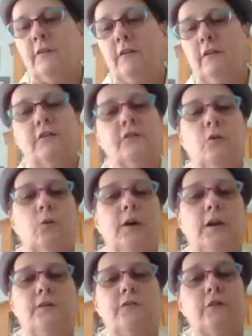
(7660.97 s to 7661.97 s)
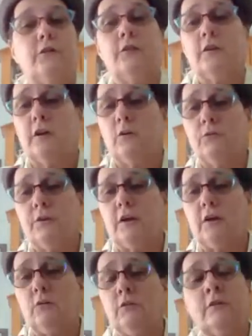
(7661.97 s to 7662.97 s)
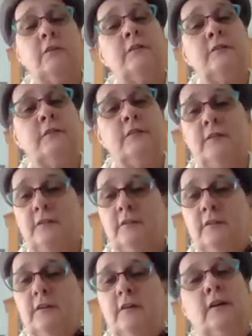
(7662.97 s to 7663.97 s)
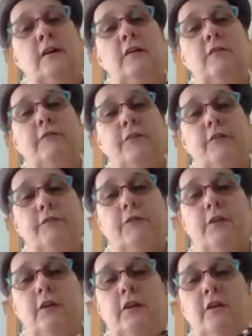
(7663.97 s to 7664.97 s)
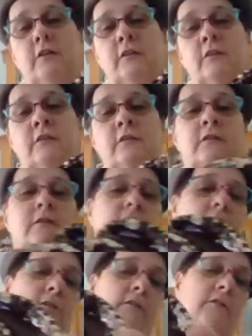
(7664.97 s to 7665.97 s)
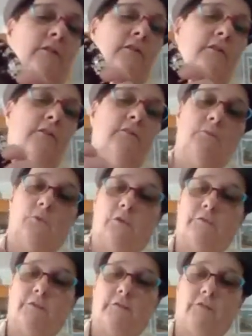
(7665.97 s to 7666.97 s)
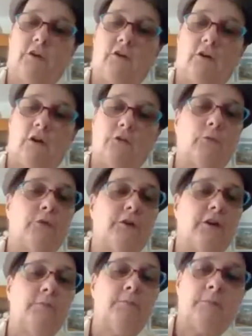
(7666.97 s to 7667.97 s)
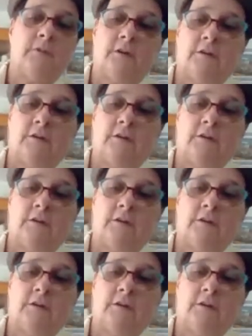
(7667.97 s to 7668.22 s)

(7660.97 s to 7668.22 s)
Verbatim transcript: Let's go ahead and start the countdown. All right. 15. We're at $15 with Kim.